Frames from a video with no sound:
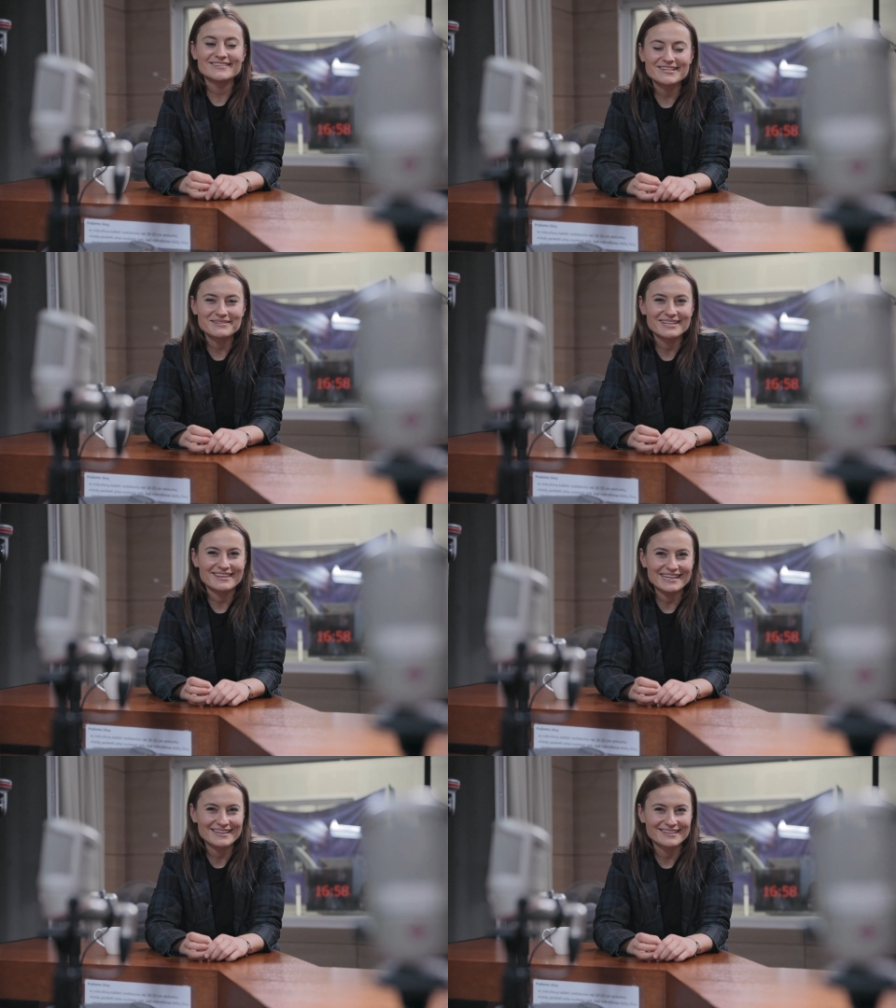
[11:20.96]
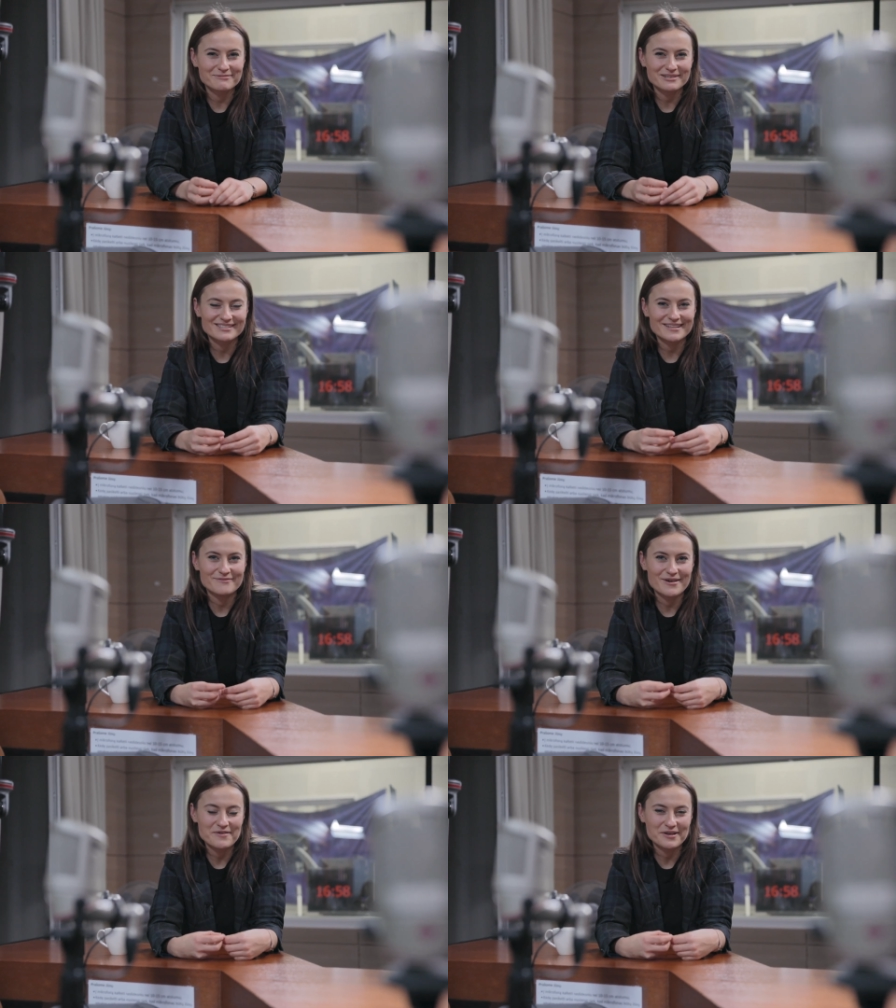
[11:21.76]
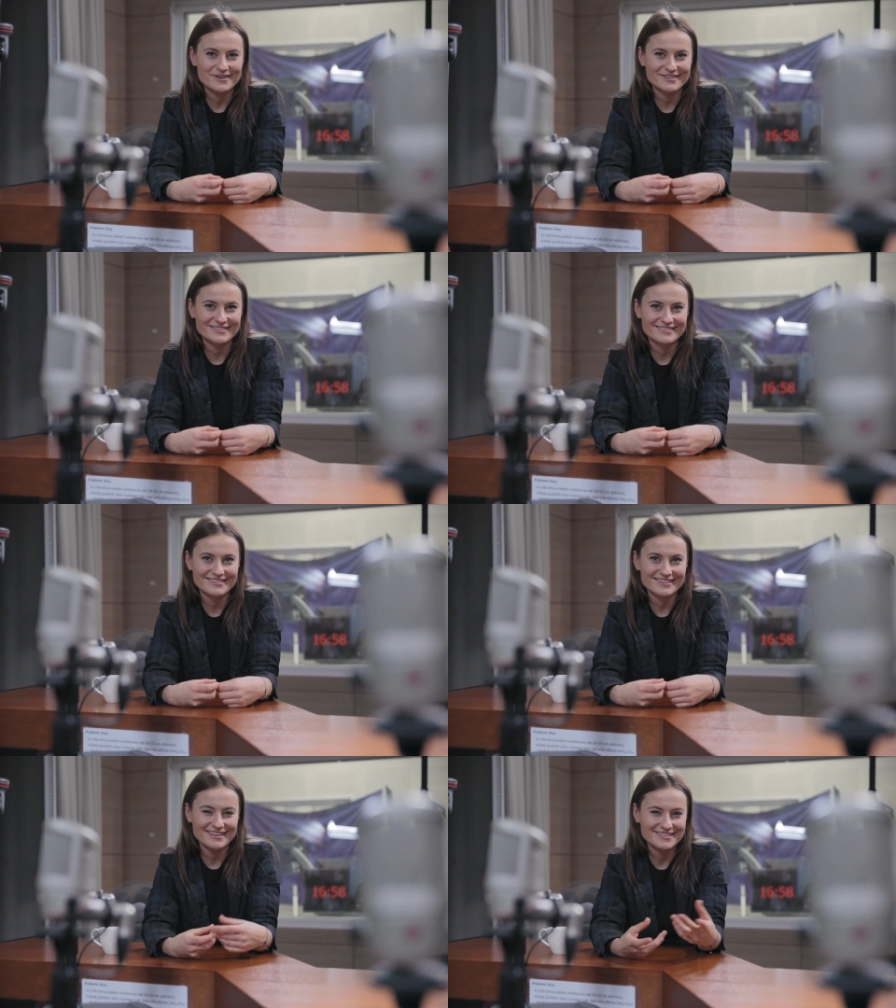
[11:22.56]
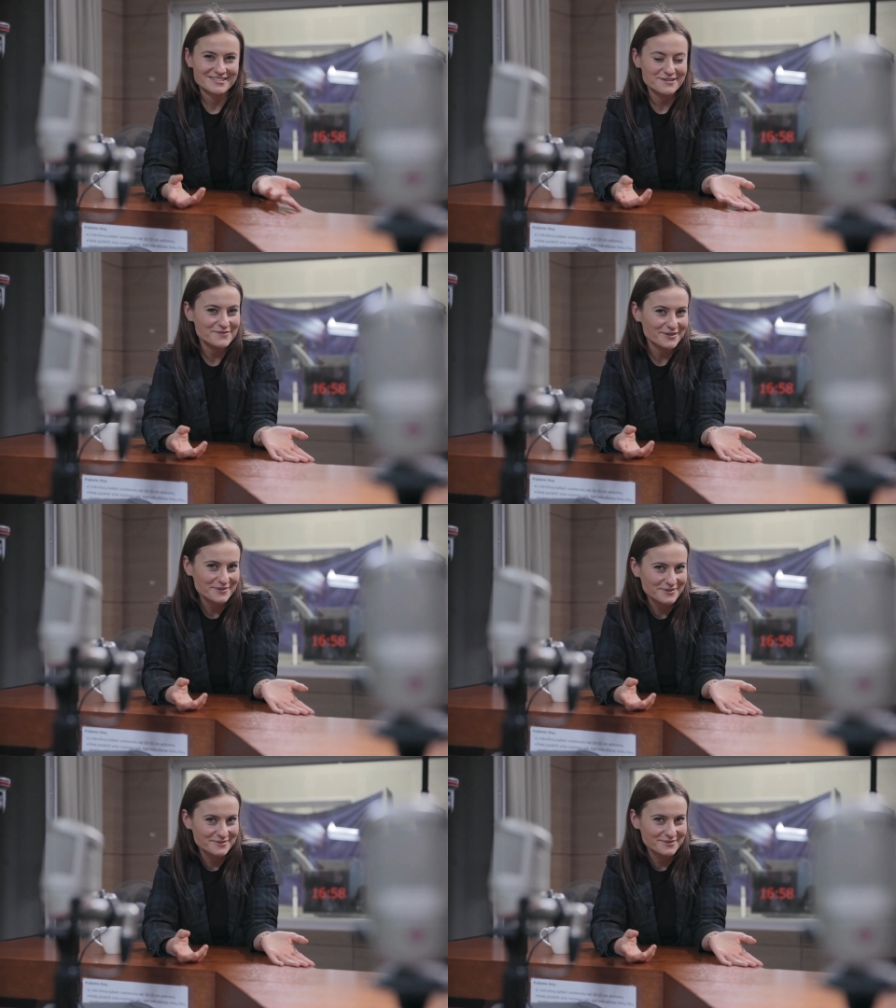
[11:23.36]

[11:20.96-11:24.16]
don't even think it was a very good interview.